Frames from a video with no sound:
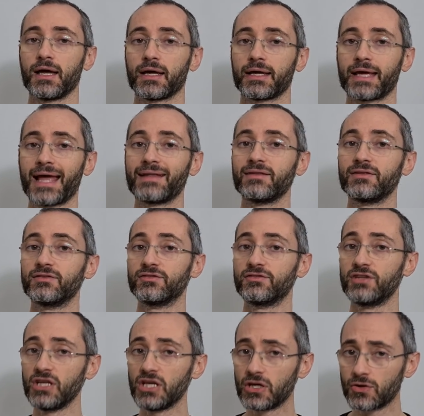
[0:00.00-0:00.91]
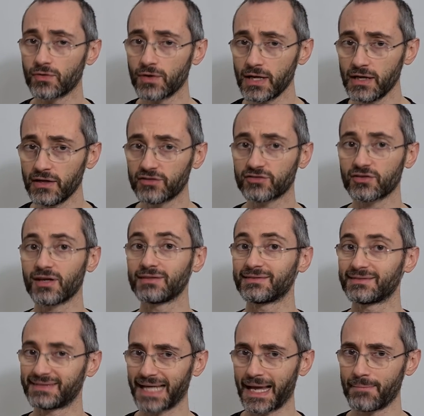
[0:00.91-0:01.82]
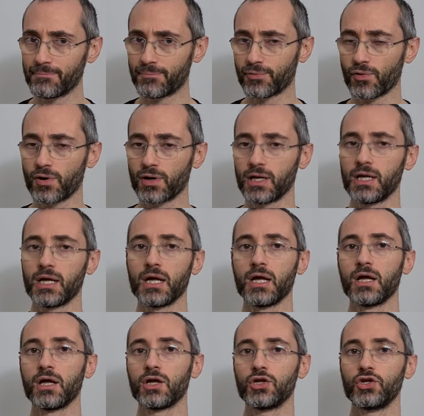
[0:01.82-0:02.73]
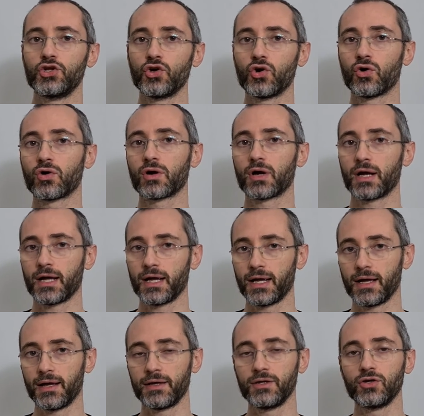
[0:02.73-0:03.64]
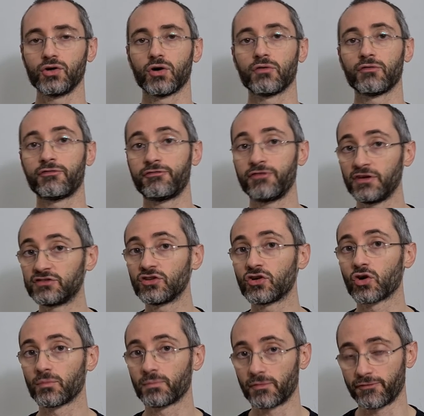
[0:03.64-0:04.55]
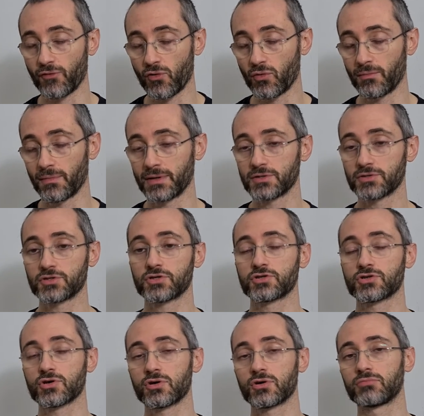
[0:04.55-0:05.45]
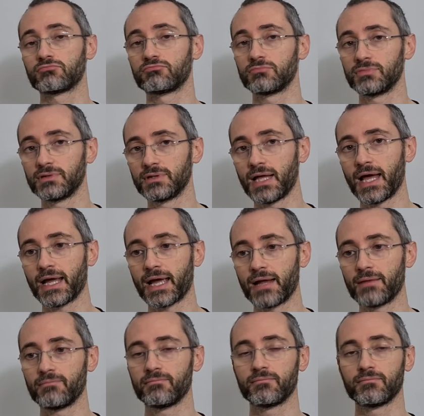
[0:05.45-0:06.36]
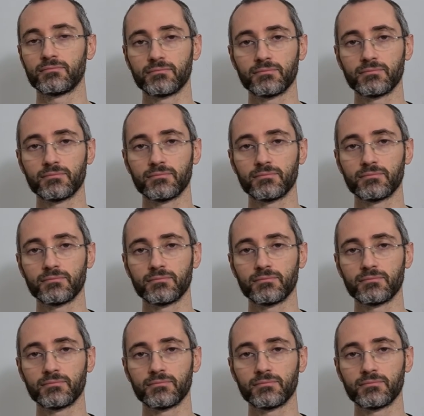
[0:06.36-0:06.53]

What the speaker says: can decrease temporarily your physical performance. So again,